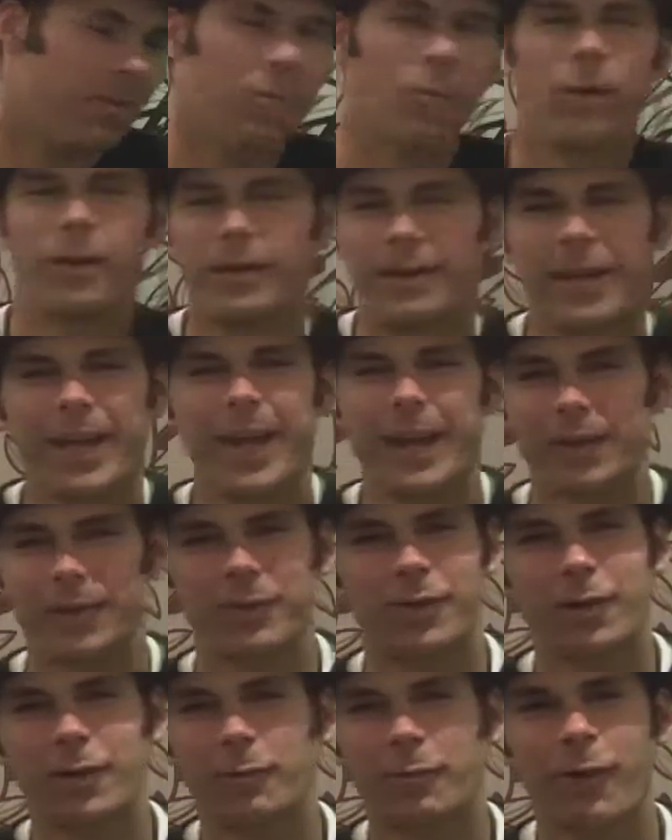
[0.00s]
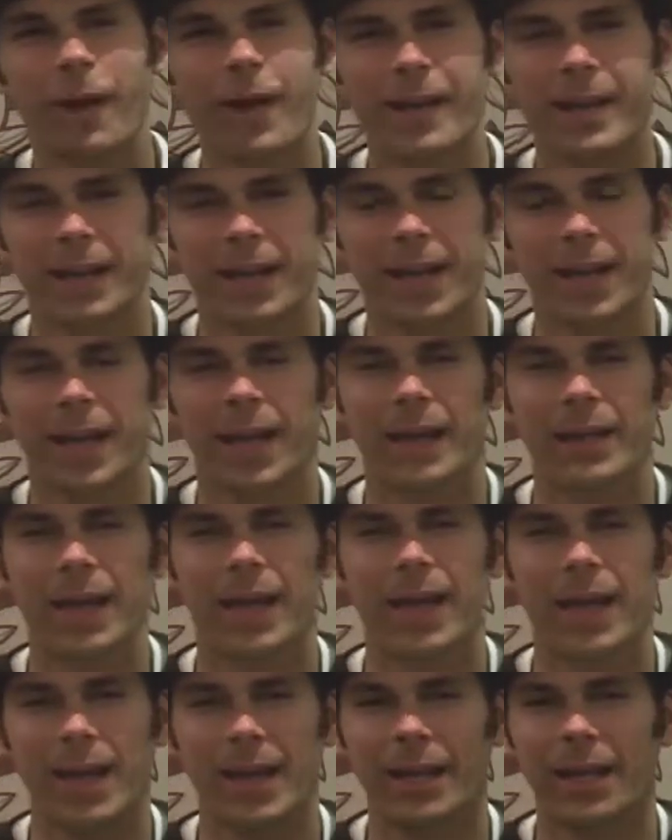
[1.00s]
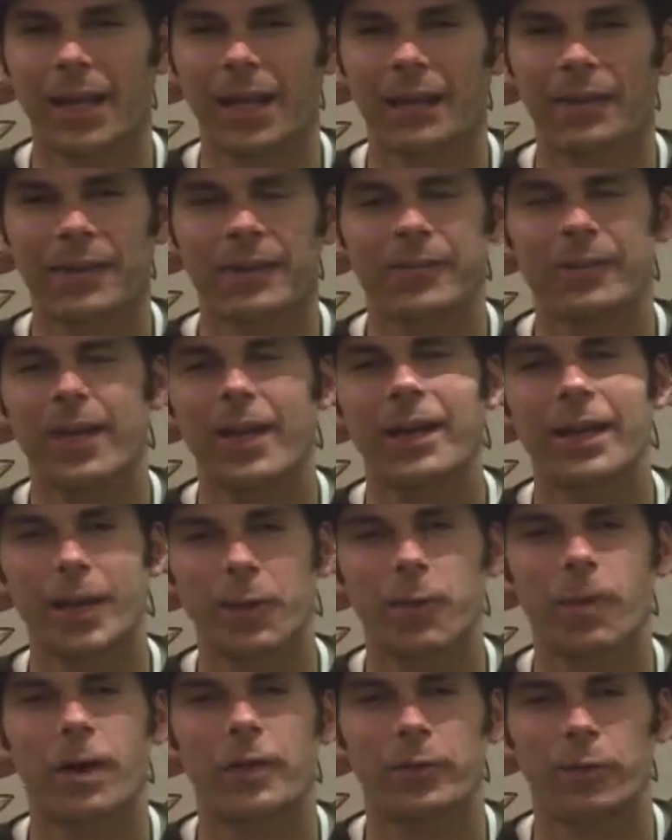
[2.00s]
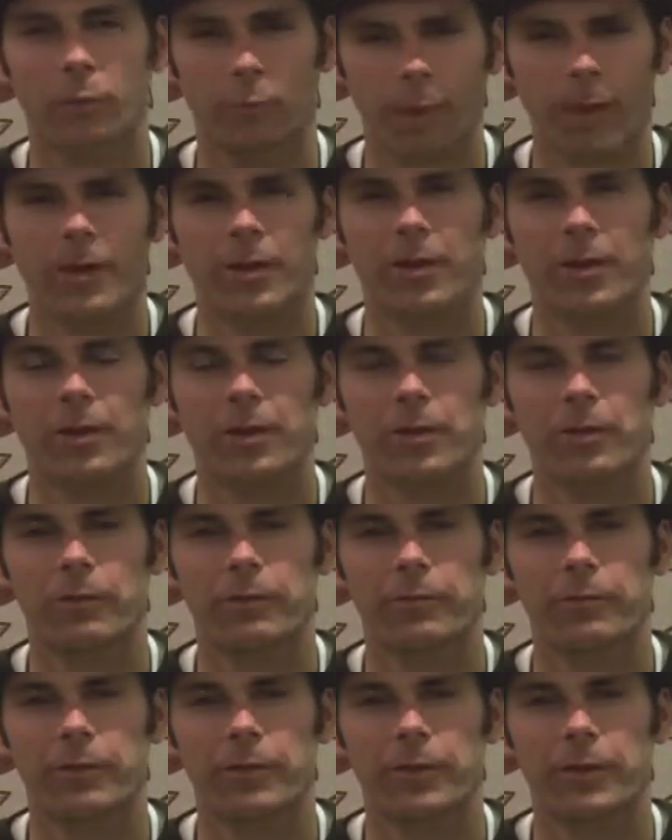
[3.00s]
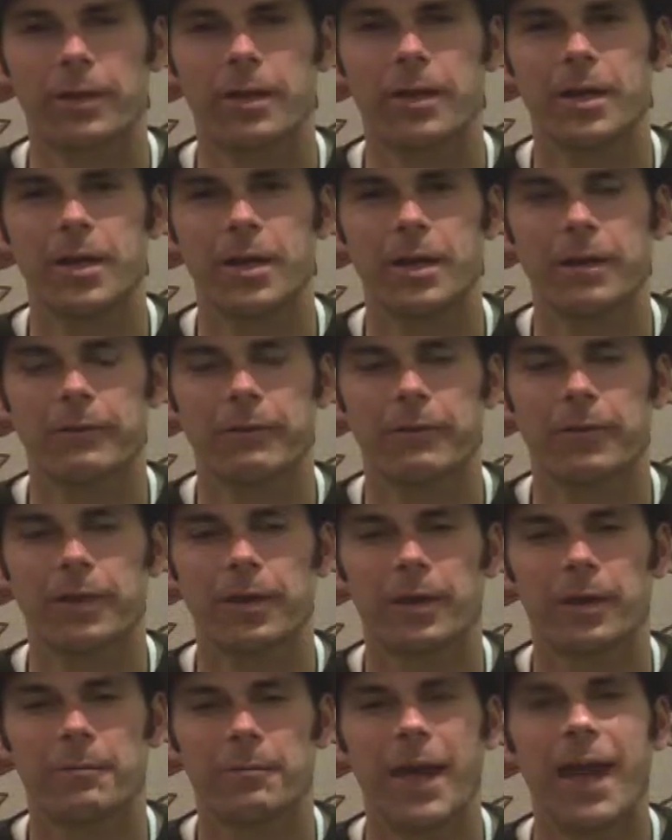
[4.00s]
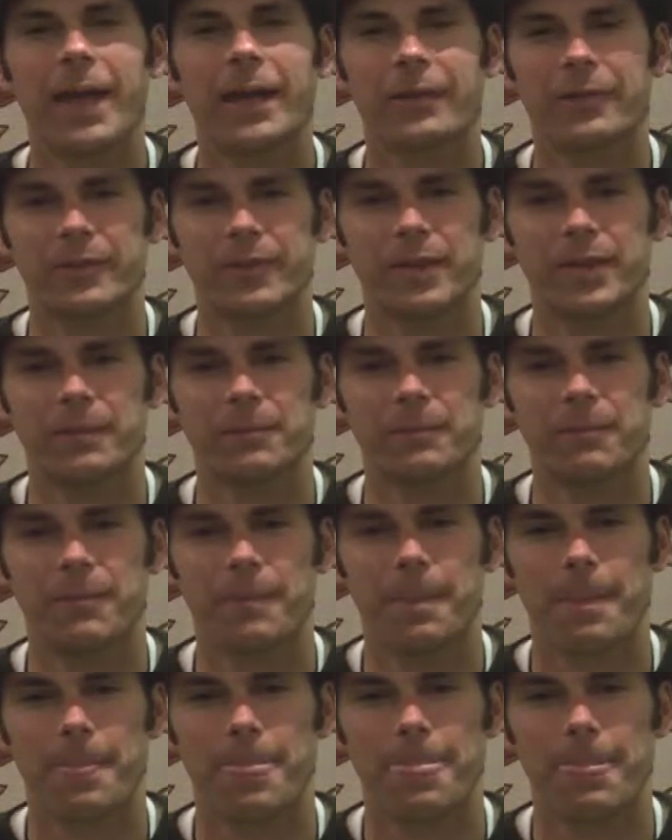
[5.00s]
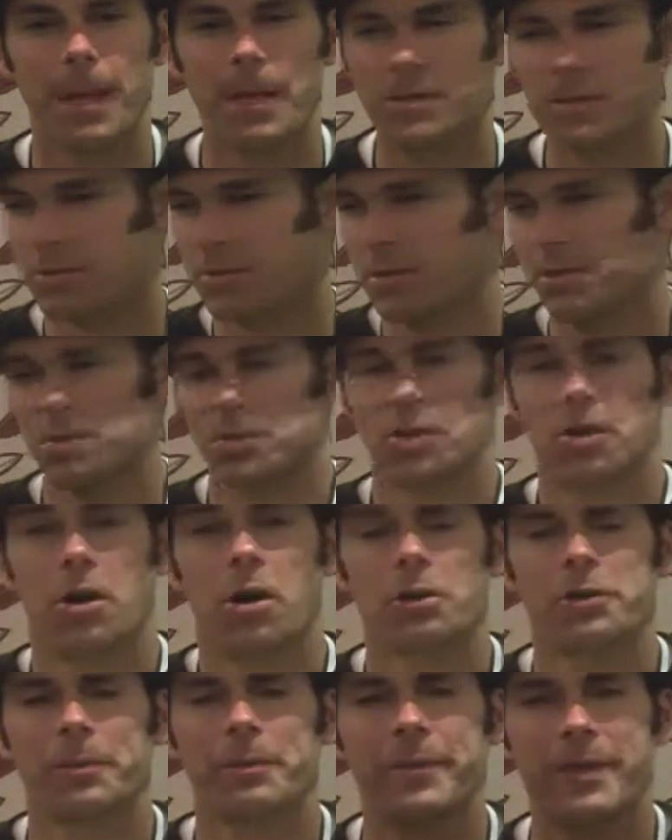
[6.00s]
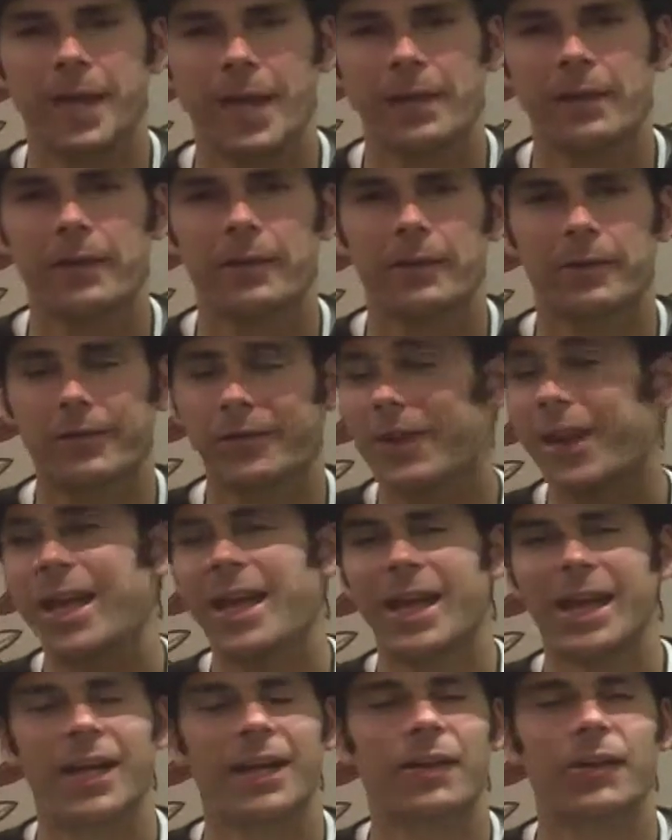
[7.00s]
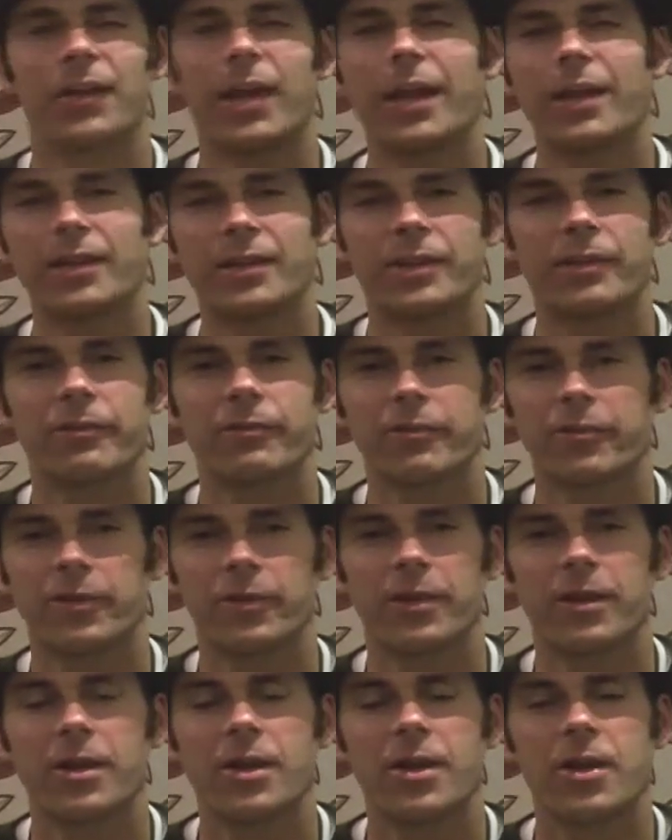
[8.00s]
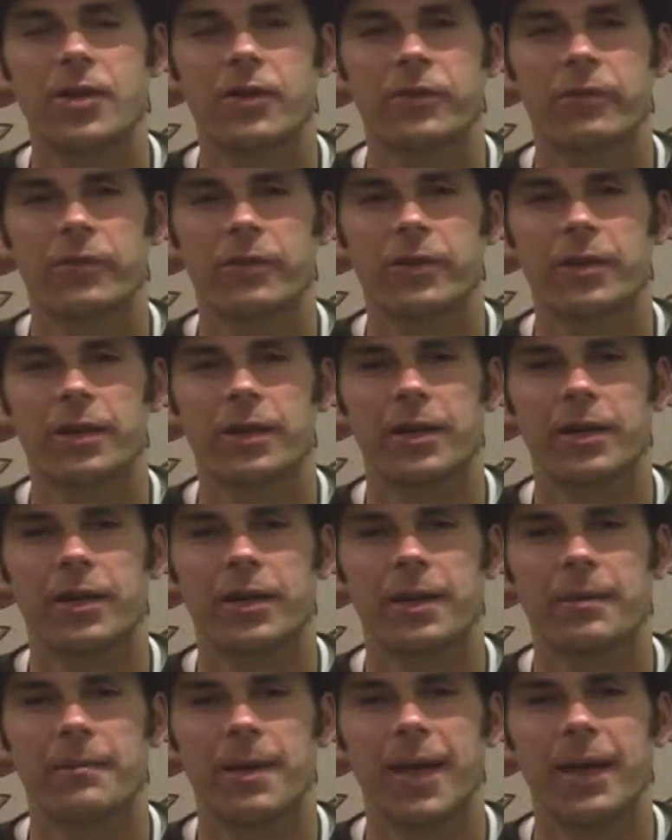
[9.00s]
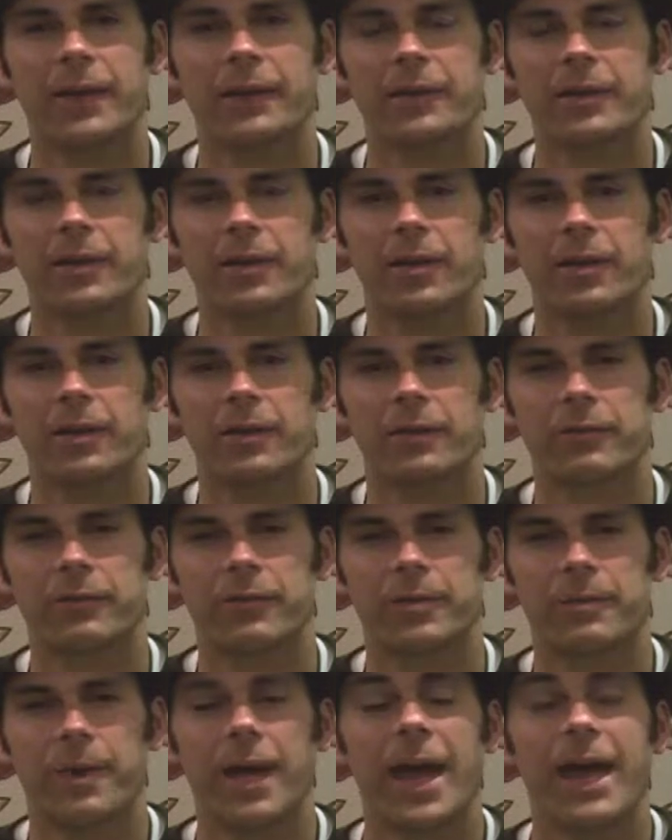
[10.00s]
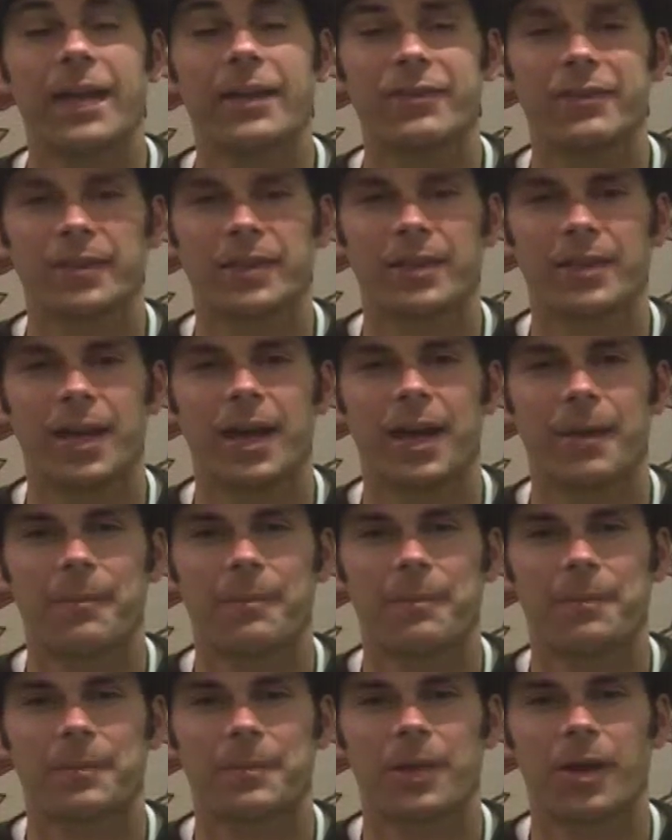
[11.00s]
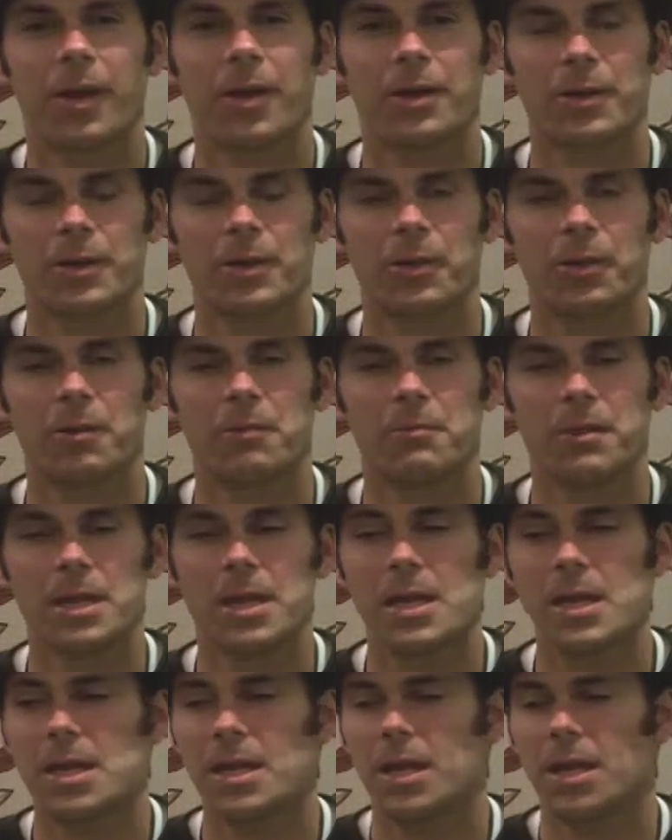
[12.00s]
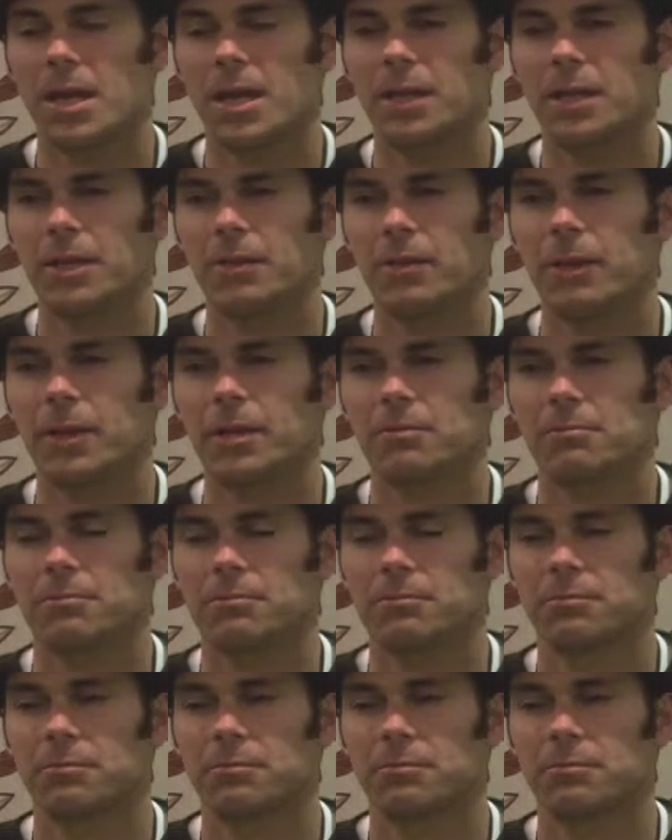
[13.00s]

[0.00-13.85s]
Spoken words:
one day I started writing, and I decided I wanted to write an article for a magazine. And so I just called up the editor and said, "Hey, I got an idea for a magazine article." And he went,